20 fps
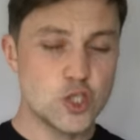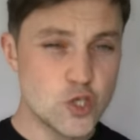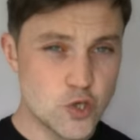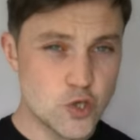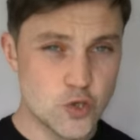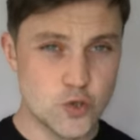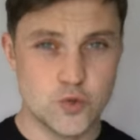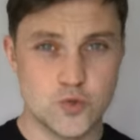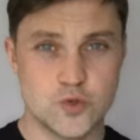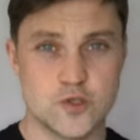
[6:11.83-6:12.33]

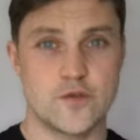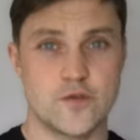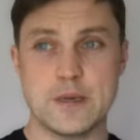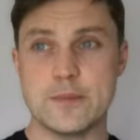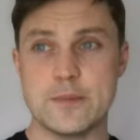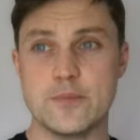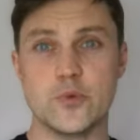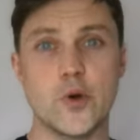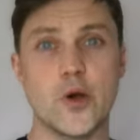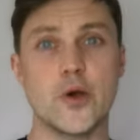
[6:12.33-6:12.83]
huge for
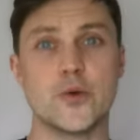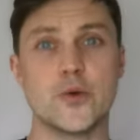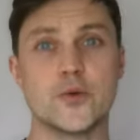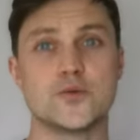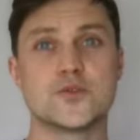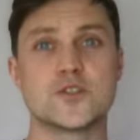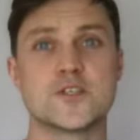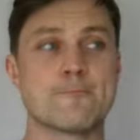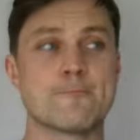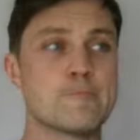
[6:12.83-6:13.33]
people
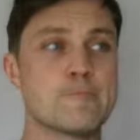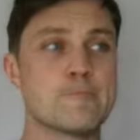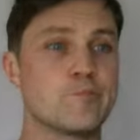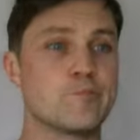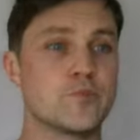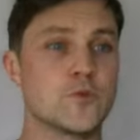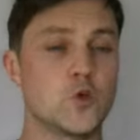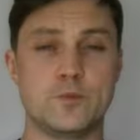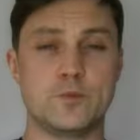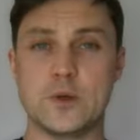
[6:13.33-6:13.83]

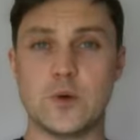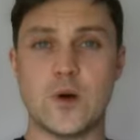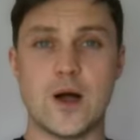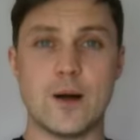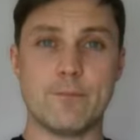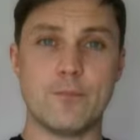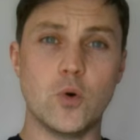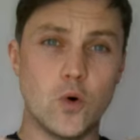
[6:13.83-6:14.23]
who built up